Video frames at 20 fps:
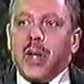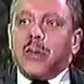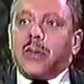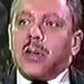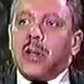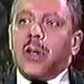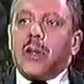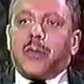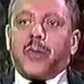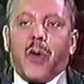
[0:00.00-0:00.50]

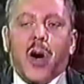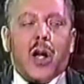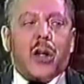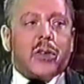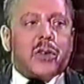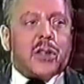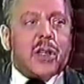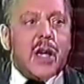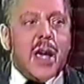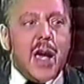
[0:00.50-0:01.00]
busiest
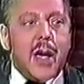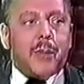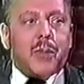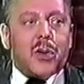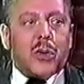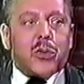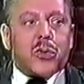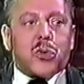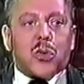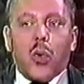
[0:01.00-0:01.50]
volunteer
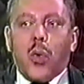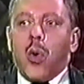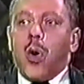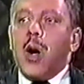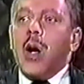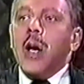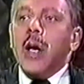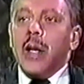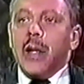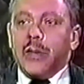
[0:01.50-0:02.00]
ambulance
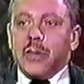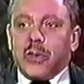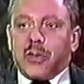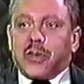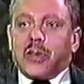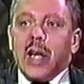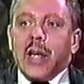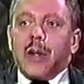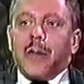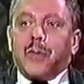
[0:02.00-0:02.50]
corps in the
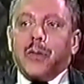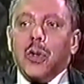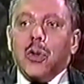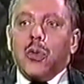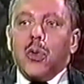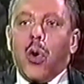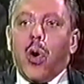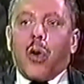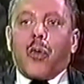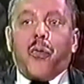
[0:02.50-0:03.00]
state of New
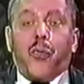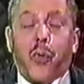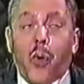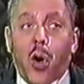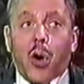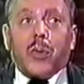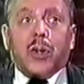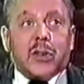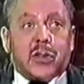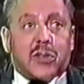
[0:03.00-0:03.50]
York
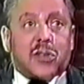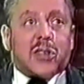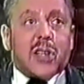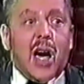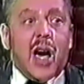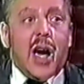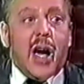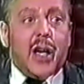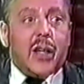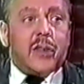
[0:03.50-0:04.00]
for its
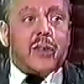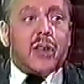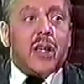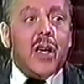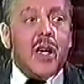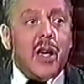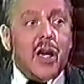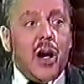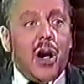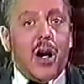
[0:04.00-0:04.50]
size.
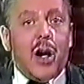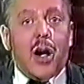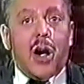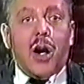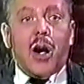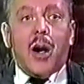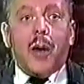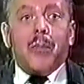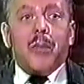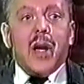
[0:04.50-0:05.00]

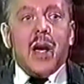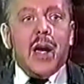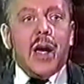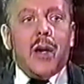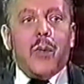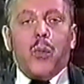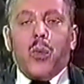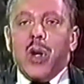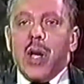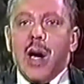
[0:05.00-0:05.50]

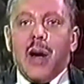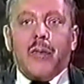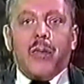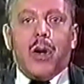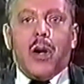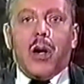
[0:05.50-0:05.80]
And we have